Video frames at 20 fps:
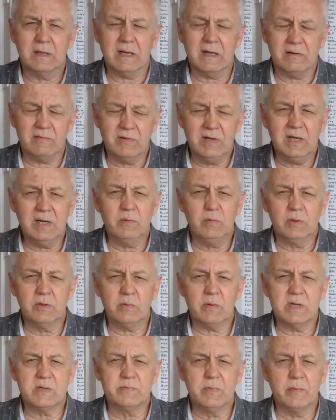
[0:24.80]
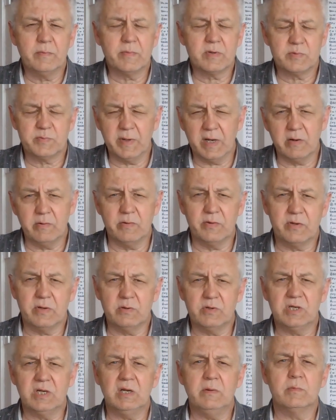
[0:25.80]
I really wonder what his mum must be going through.
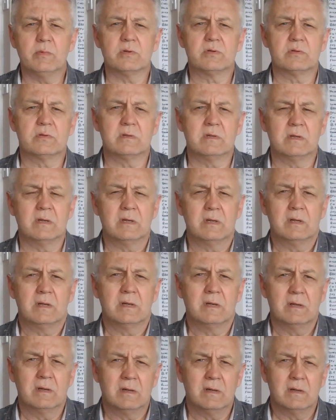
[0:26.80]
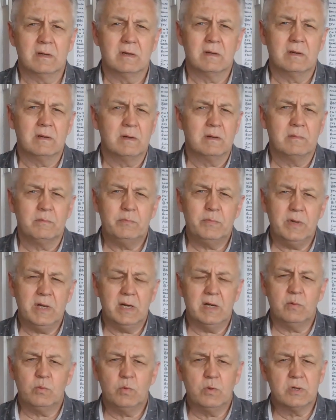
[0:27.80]
She must be
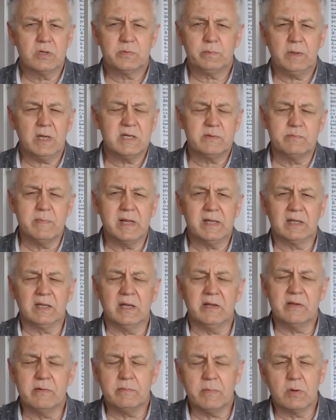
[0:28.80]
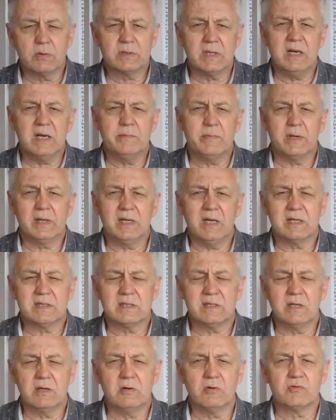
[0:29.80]
in a worse place mentally than most anybody else
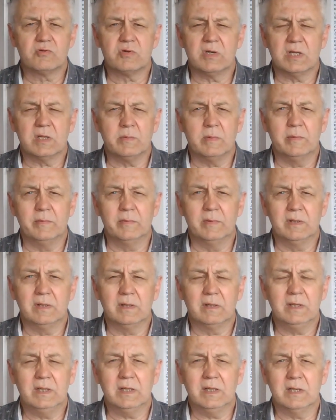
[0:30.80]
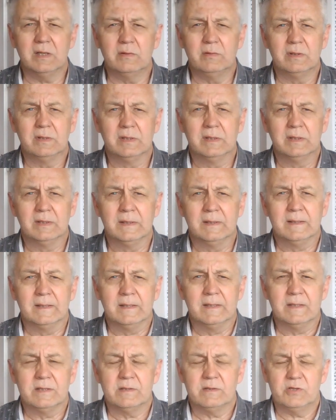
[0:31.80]
in the country at the moment, you know.
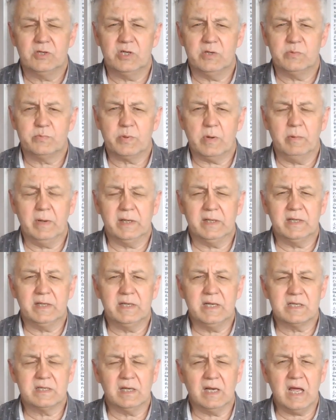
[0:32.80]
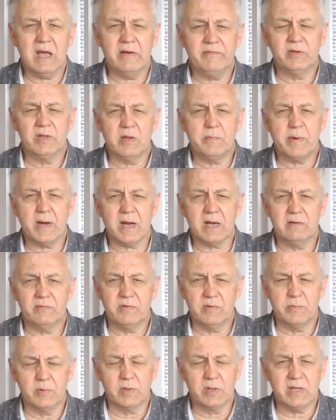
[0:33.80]
She's probably had a decent life on the back of
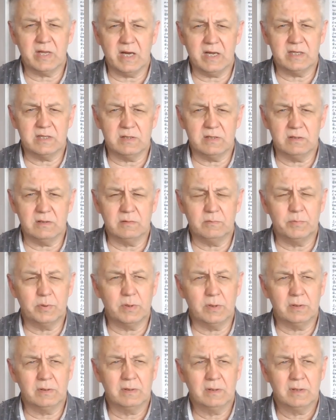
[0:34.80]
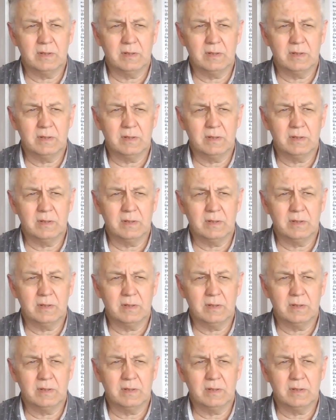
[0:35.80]
the money that he's earned, but